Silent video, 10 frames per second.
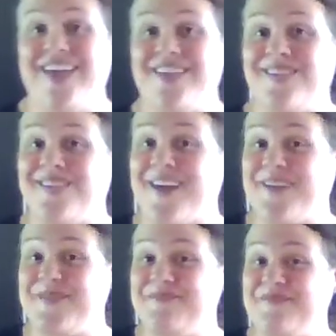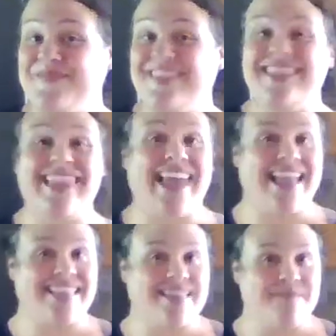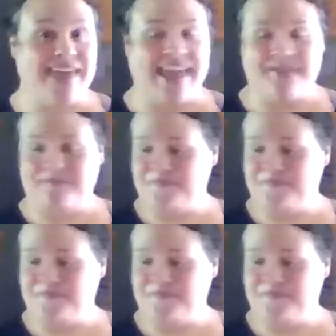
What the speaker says: So let's begin.